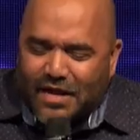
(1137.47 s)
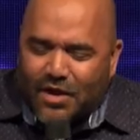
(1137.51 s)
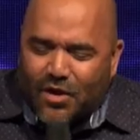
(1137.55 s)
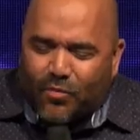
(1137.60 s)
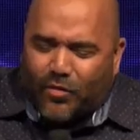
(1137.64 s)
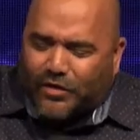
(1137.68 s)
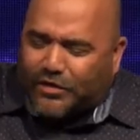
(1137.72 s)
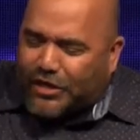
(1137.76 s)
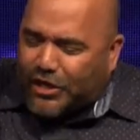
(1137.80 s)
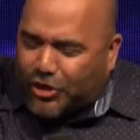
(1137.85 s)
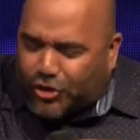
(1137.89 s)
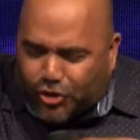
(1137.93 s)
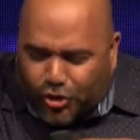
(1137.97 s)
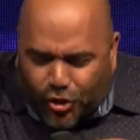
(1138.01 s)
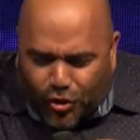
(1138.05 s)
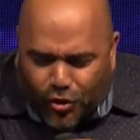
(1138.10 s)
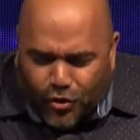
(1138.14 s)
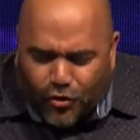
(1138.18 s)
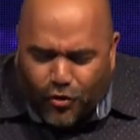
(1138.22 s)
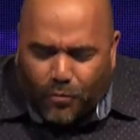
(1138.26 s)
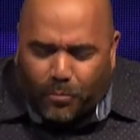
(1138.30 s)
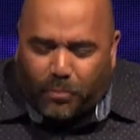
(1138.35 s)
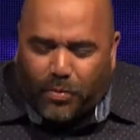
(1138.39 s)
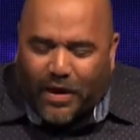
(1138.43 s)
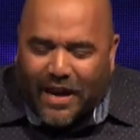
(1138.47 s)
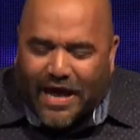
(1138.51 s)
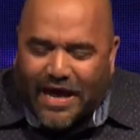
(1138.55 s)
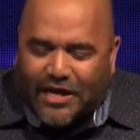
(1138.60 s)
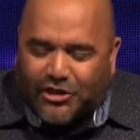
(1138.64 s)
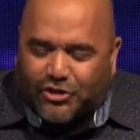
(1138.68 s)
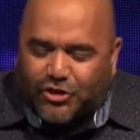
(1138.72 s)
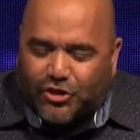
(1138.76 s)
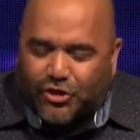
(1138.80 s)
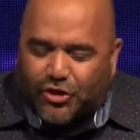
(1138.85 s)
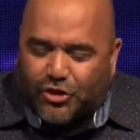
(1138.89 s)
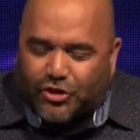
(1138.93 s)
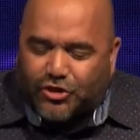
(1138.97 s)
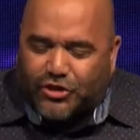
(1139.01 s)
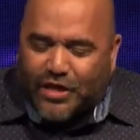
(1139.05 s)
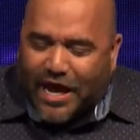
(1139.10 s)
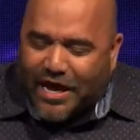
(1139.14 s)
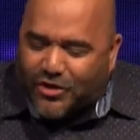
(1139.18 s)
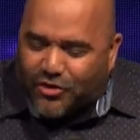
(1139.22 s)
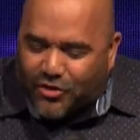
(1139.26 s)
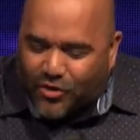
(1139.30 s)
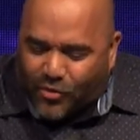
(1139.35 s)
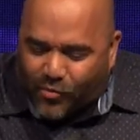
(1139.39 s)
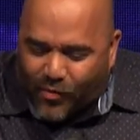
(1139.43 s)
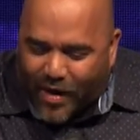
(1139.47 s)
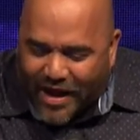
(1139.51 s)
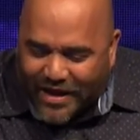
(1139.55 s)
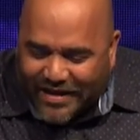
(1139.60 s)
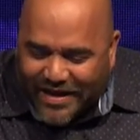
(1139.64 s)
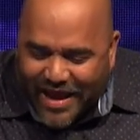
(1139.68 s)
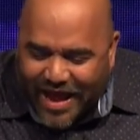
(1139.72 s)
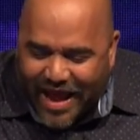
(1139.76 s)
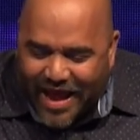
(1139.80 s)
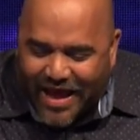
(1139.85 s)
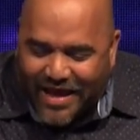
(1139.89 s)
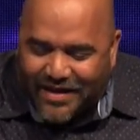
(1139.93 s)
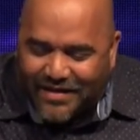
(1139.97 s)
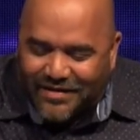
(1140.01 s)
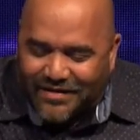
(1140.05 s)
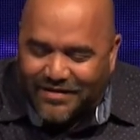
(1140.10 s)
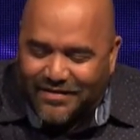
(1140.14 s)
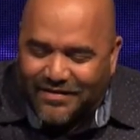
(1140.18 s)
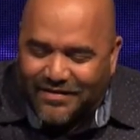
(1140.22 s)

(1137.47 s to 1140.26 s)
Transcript: with eternal pleasures at your right hand.